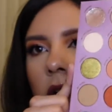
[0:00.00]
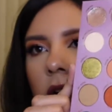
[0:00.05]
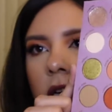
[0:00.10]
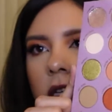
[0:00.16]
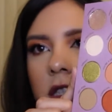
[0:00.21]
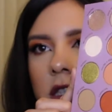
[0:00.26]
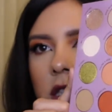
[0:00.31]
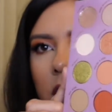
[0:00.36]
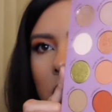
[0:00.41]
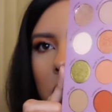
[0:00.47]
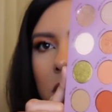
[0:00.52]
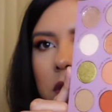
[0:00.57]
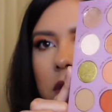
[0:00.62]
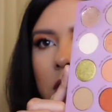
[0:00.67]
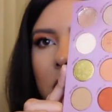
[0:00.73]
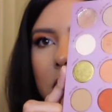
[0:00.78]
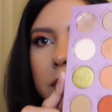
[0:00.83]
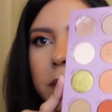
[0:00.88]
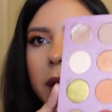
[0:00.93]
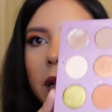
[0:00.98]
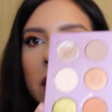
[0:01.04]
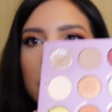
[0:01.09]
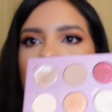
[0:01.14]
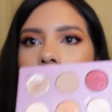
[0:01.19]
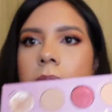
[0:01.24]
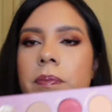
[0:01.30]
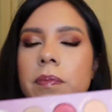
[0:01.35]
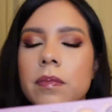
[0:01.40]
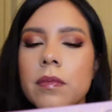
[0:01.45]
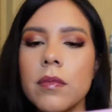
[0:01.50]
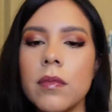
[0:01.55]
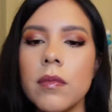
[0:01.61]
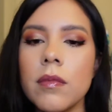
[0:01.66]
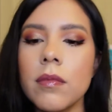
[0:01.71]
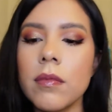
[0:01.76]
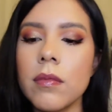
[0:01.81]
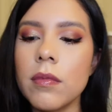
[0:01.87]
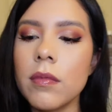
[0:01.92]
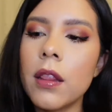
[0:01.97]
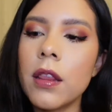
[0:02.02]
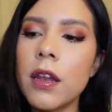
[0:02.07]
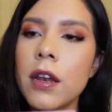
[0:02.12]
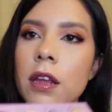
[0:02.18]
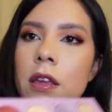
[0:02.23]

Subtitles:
eyeshadows in this palette. Then I